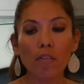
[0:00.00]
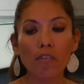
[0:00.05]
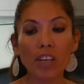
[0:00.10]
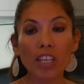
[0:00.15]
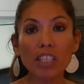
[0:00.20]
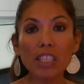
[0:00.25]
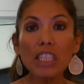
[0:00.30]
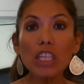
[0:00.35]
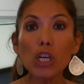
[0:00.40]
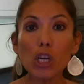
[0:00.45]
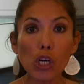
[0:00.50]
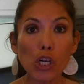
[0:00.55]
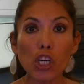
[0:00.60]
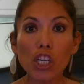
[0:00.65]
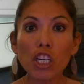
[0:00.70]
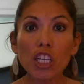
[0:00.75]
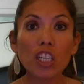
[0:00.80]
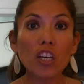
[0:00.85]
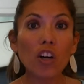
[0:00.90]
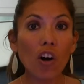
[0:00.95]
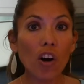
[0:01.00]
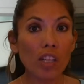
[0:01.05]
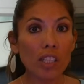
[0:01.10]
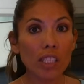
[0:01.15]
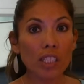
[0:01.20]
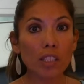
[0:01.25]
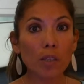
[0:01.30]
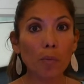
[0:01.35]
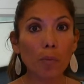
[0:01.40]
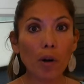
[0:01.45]
Very early on
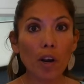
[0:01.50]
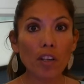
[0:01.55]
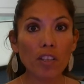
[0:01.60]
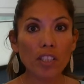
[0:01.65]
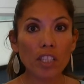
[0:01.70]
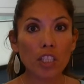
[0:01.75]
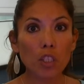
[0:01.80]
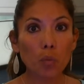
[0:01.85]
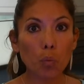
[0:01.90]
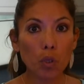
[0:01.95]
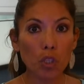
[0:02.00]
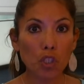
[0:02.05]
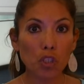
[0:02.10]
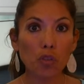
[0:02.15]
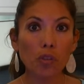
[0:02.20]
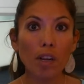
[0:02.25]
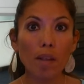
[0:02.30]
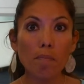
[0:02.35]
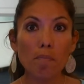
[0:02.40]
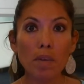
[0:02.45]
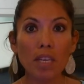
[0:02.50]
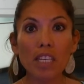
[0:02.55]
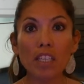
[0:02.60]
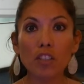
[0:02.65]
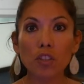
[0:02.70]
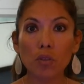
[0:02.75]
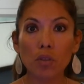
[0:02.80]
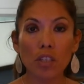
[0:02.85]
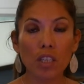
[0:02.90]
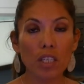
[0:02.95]
in the process, once you're
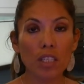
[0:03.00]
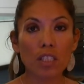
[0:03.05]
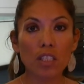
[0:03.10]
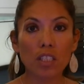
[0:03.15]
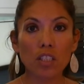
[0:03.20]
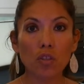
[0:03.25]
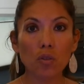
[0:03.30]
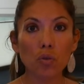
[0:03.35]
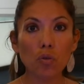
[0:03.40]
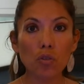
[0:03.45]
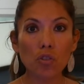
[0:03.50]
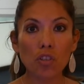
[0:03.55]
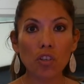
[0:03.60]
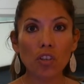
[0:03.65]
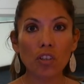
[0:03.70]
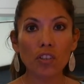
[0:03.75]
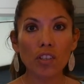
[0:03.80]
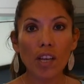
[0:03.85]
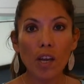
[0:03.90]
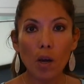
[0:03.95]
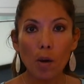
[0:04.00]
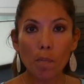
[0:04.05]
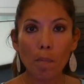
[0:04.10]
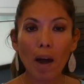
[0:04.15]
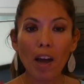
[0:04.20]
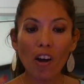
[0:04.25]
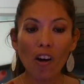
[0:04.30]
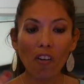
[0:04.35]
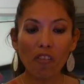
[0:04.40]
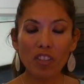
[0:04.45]
admitted to the institution,
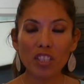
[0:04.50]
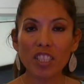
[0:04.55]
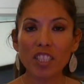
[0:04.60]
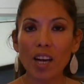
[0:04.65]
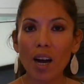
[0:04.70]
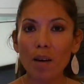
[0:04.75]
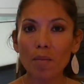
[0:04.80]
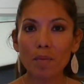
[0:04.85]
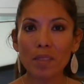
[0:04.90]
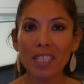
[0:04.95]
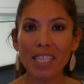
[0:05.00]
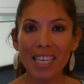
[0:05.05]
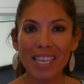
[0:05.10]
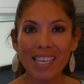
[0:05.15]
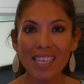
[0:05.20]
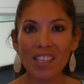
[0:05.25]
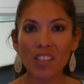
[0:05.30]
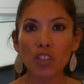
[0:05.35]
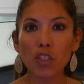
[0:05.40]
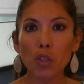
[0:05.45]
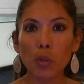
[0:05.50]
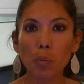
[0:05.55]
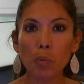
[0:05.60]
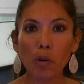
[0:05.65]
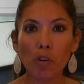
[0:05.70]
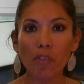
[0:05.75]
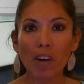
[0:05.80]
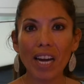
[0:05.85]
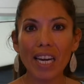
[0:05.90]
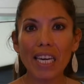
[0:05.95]
my office comes in to
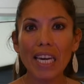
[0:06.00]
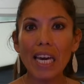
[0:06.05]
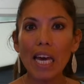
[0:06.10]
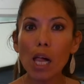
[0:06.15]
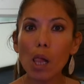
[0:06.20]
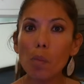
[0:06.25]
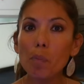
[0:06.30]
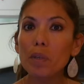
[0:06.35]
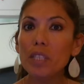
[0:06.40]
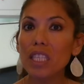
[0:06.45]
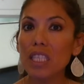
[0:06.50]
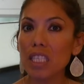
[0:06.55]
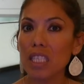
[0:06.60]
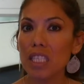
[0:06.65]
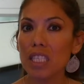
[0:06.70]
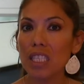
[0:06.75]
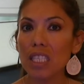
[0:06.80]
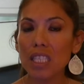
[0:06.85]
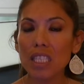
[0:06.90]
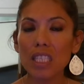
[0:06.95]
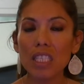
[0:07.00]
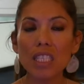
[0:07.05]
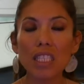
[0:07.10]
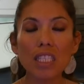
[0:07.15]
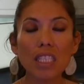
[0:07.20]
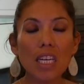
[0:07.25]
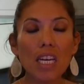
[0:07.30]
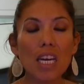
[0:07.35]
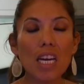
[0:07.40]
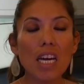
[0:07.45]
provide help and
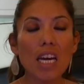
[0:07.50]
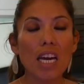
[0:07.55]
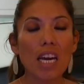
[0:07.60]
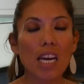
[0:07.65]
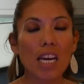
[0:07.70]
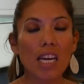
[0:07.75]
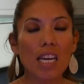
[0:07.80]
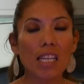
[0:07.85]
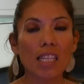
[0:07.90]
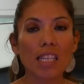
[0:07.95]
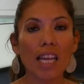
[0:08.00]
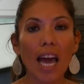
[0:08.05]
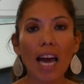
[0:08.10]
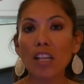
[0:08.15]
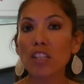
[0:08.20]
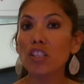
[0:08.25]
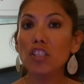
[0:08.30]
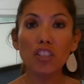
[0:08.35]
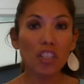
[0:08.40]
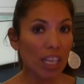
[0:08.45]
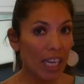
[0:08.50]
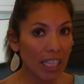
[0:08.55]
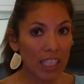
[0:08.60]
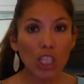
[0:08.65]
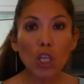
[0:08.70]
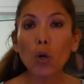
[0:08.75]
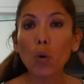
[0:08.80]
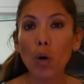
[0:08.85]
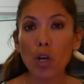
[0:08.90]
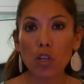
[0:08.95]
assistance and answer
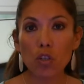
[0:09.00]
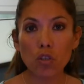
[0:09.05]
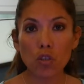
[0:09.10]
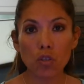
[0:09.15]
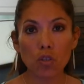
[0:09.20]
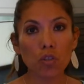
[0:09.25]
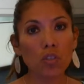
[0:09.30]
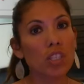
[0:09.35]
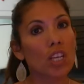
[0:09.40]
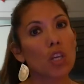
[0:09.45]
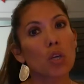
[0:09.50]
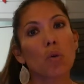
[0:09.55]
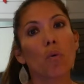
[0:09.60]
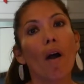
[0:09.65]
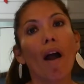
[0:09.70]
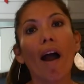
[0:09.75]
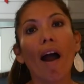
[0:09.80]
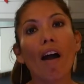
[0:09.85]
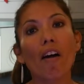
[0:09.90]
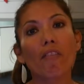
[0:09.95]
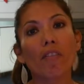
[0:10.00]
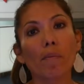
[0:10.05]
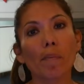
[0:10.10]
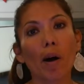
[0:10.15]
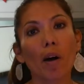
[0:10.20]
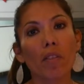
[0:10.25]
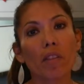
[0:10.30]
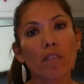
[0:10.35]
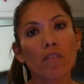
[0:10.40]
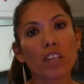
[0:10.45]
any questions that you have
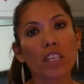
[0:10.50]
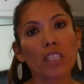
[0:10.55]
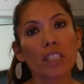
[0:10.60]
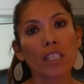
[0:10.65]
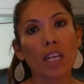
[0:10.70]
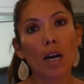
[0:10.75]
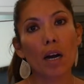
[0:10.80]
about the visa